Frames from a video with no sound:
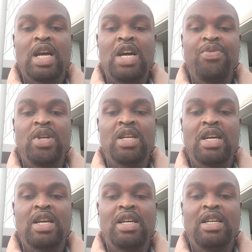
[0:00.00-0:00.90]

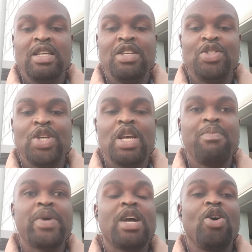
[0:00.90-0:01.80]
Africa is the
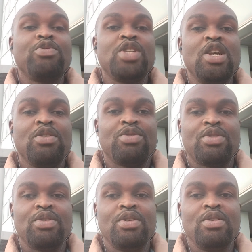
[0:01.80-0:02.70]
empire of slaves.